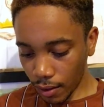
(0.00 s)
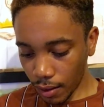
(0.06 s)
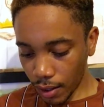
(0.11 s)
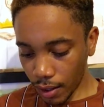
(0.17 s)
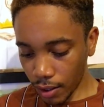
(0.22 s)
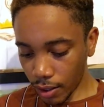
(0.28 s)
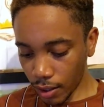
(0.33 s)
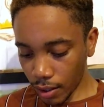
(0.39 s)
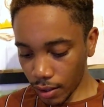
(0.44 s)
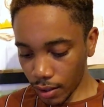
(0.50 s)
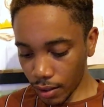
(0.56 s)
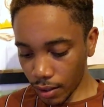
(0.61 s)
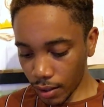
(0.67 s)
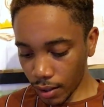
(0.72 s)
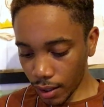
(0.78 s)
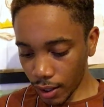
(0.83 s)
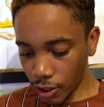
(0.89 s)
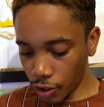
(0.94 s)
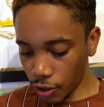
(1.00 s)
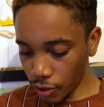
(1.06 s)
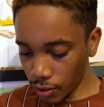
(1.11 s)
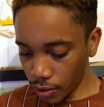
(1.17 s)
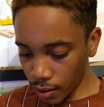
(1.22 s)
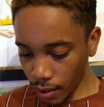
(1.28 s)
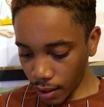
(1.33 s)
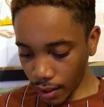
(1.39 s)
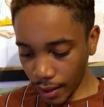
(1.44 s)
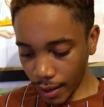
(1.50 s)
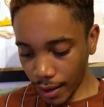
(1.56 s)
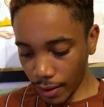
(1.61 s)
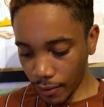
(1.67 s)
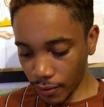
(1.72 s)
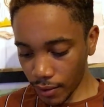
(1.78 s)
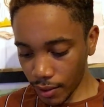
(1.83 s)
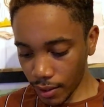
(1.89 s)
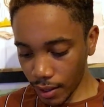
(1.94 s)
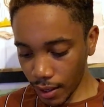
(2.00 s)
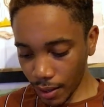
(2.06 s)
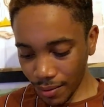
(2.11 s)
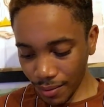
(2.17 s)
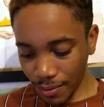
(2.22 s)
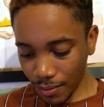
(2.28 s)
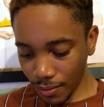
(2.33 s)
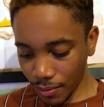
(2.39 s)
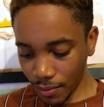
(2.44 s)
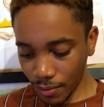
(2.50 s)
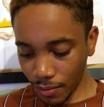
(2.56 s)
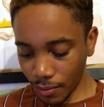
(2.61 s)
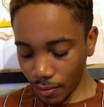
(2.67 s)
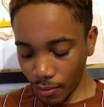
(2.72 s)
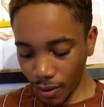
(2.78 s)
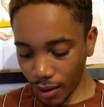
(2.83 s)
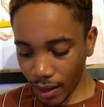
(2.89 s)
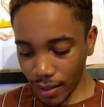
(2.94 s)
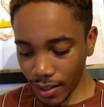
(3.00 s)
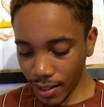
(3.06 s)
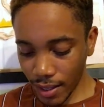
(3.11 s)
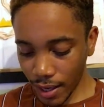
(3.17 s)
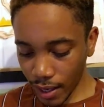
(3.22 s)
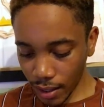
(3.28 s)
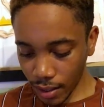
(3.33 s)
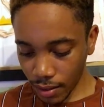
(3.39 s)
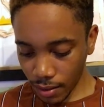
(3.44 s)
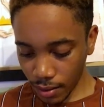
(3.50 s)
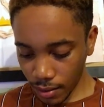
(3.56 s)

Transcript: I should not have said what I said.